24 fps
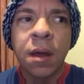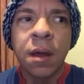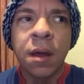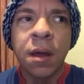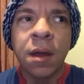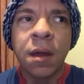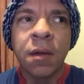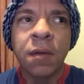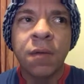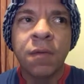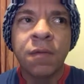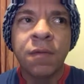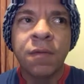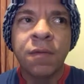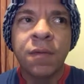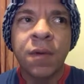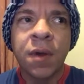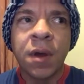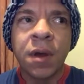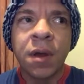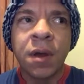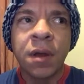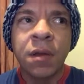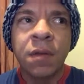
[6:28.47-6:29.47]
I have
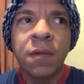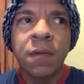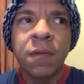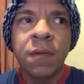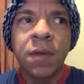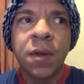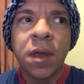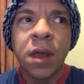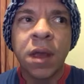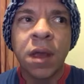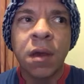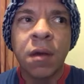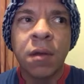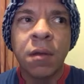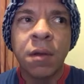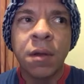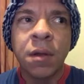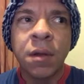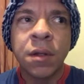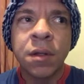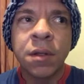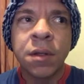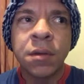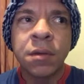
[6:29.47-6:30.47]
five
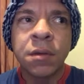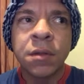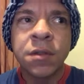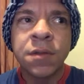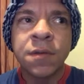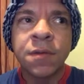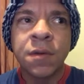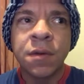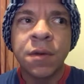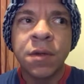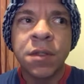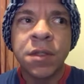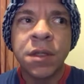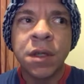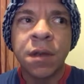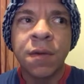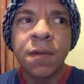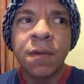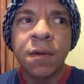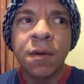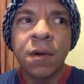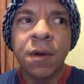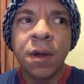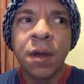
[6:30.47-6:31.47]
calendars for
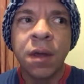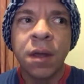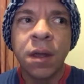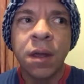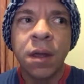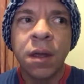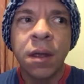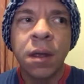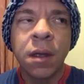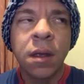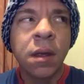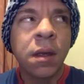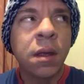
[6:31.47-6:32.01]
Chick-fil-A